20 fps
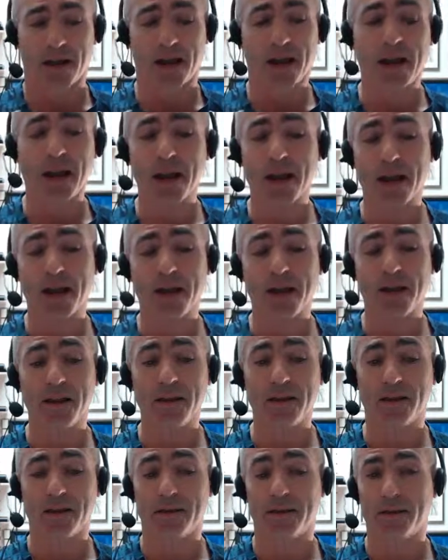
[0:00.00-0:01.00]

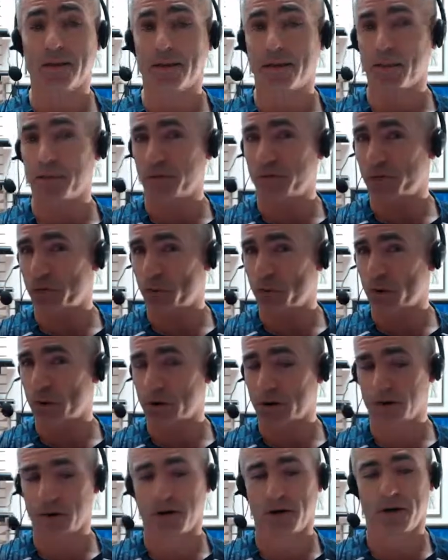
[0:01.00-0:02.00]
And number
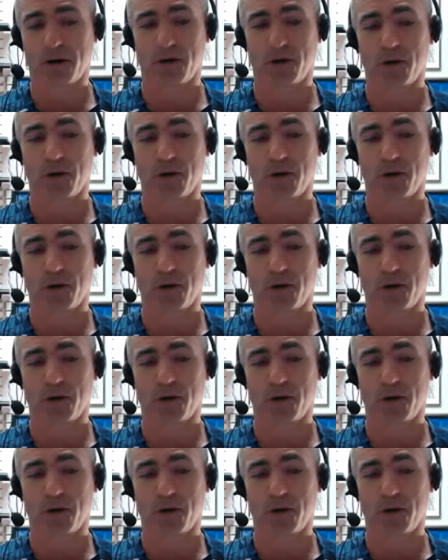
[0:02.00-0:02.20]
four,